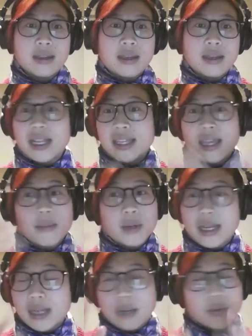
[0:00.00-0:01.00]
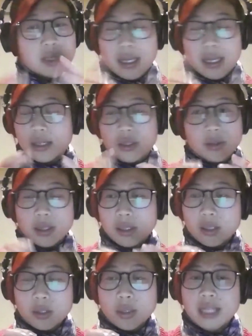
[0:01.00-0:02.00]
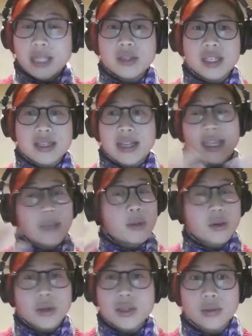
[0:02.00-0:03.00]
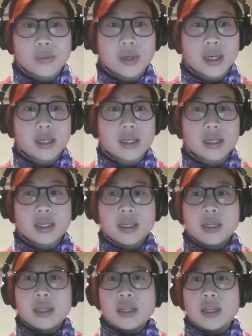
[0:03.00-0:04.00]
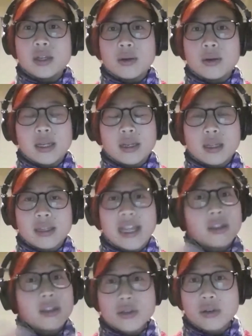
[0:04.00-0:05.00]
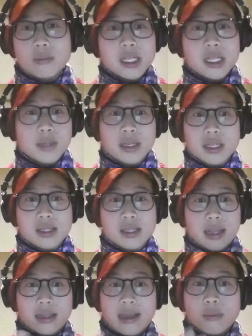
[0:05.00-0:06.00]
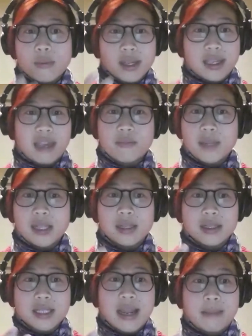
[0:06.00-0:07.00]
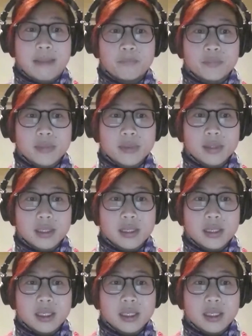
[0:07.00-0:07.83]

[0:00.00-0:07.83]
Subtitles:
And I came up and I was starting to look into this, and I came across your work, you know, and thank you so much, because that work gave me the time, the